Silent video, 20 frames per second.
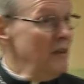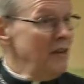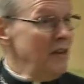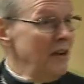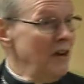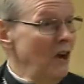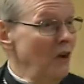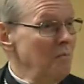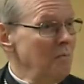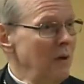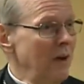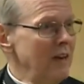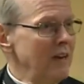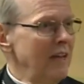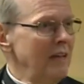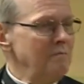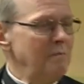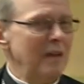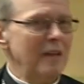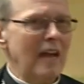You know, but,
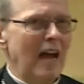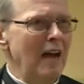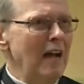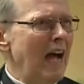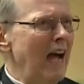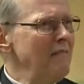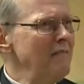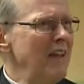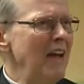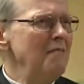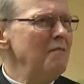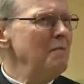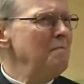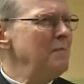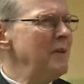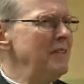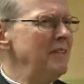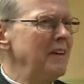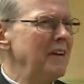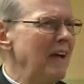but I've never
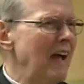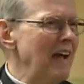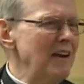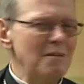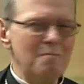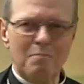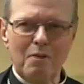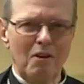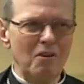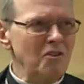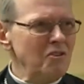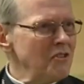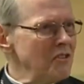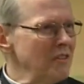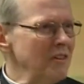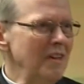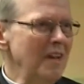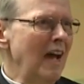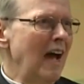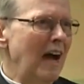been the kind of
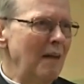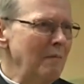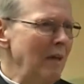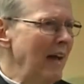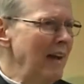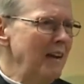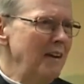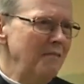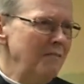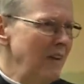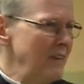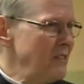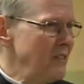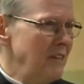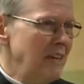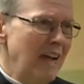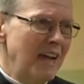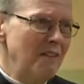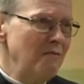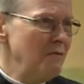person. I'm not an
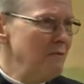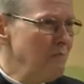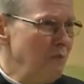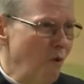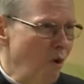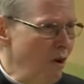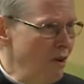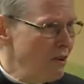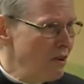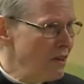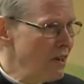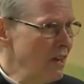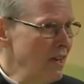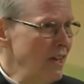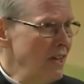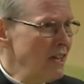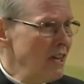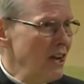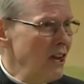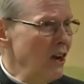investigative reporter.
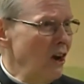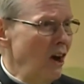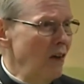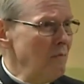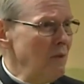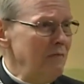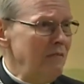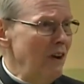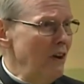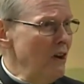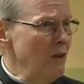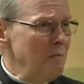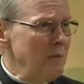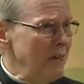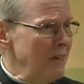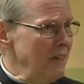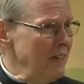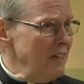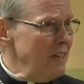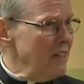You know, I'm a very
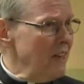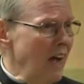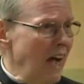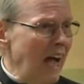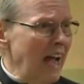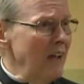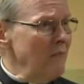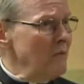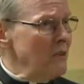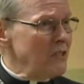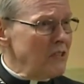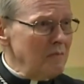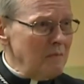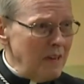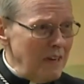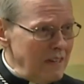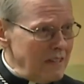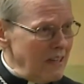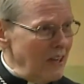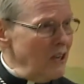obedient guy, and when
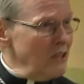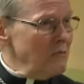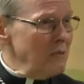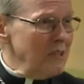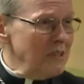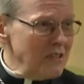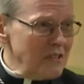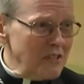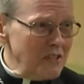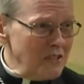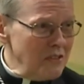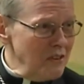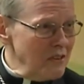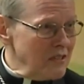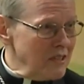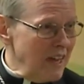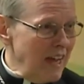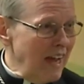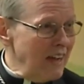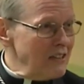somebody tells me this is your
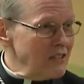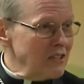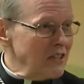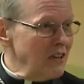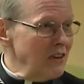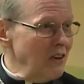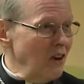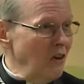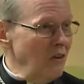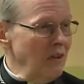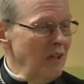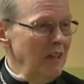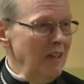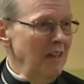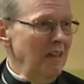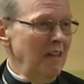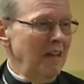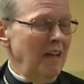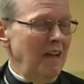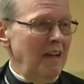task, you know,
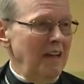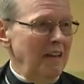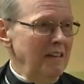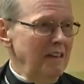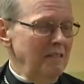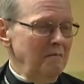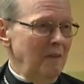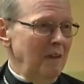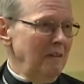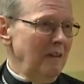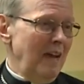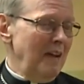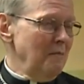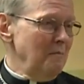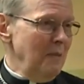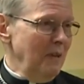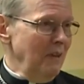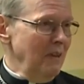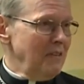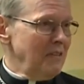uh, and not a
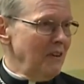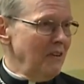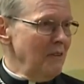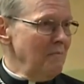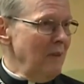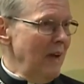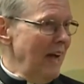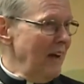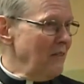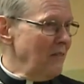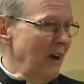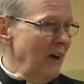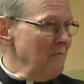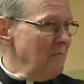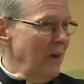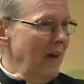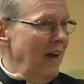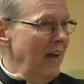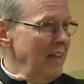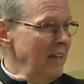military background,
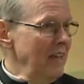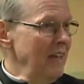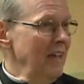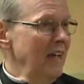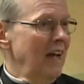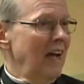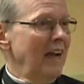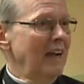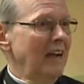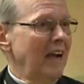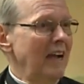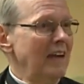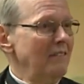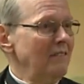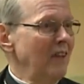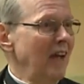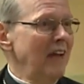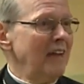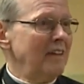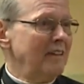but I, I kind
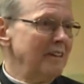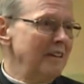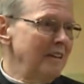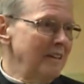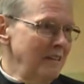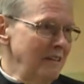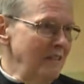of like